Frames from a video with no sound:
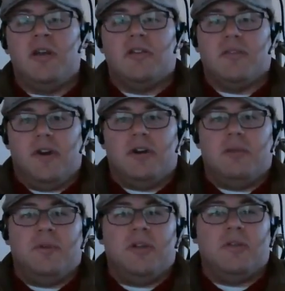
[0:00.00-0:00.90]

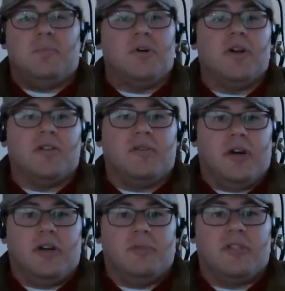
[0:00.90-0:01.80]
development, the player
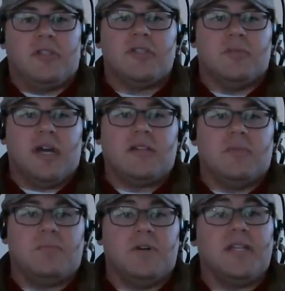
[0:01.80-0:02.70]
development system that's
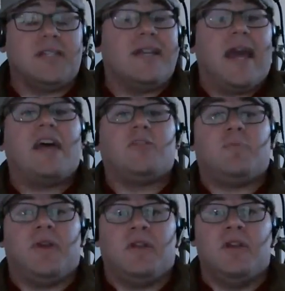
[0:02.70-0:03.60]
in place and has
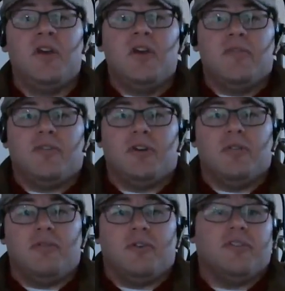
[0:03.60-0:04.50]
been
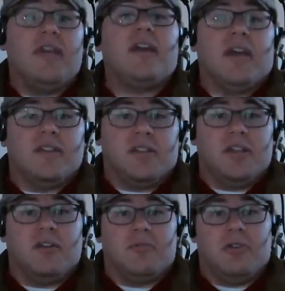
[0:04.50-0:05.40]
for, for decades
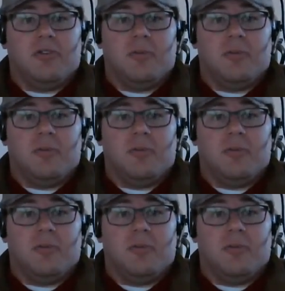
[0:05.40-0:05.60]
here with,